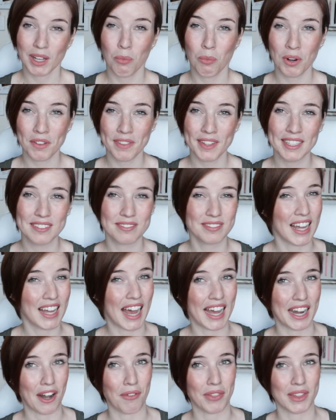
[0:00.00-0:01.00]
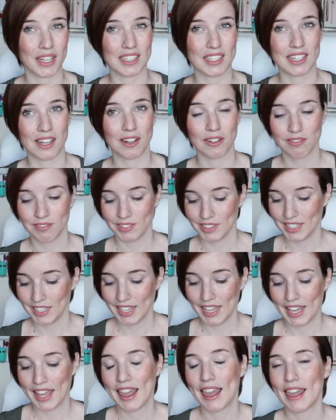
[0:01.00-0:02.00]
Worth it? I don't think so.
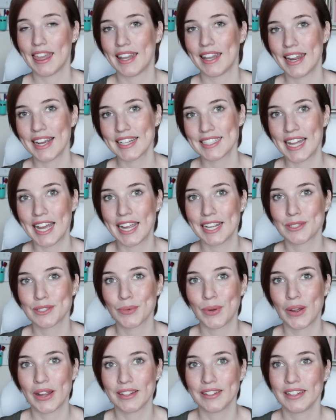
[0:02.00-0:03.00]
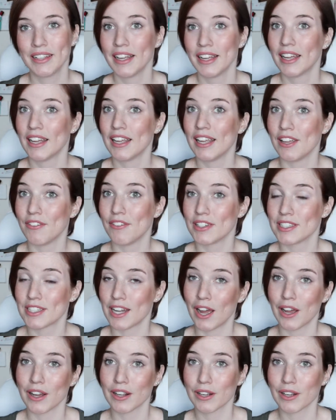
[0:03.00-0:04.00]
The next highest one, if it's
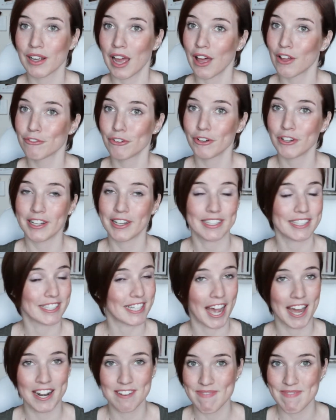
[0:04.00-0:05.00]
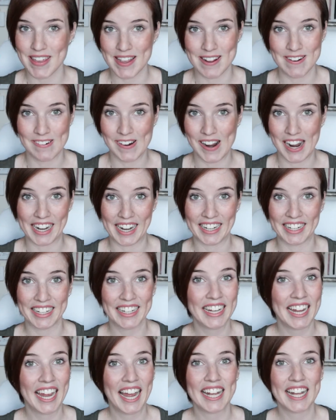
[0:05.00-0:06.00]
not California, it's got to be Hawaii.
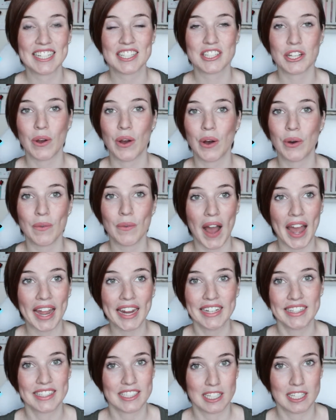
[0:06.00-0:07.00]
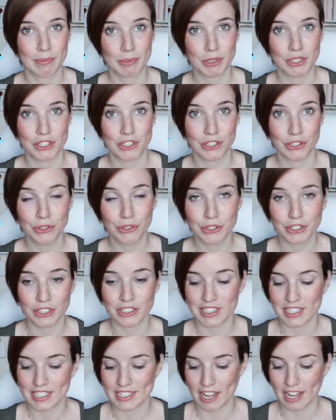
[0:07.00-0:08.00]
And so Hawaii is #2
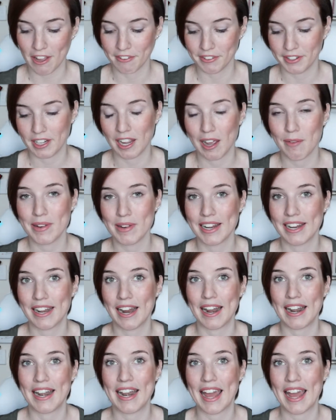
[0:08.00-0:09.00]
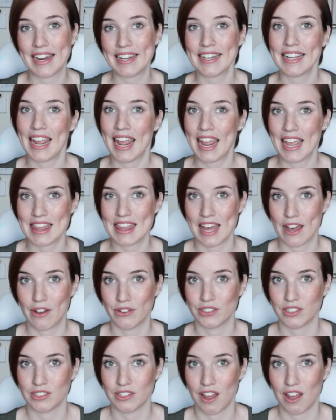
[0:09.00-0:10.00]
nursing salary, coming in at
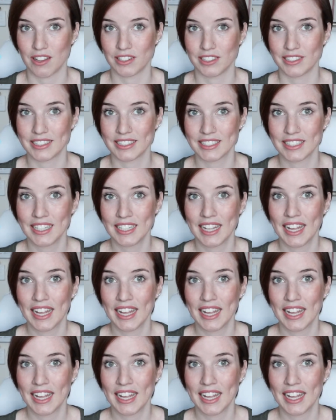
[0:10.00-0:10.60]
$98,000.